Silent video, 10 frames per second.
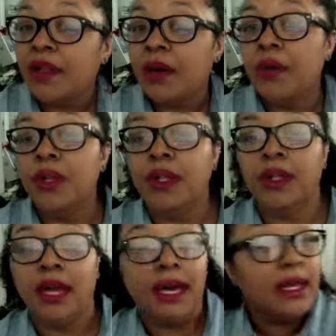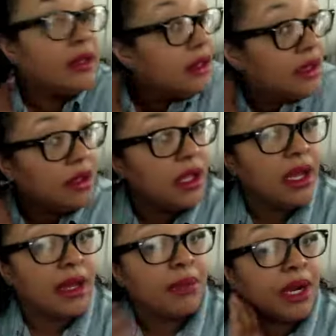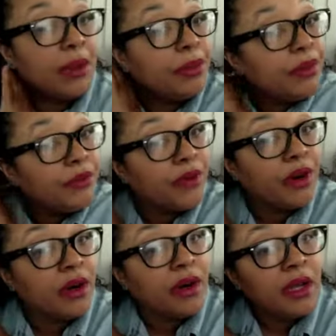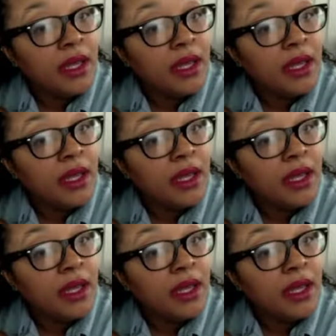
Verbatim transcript: I really like this line. I probably prefer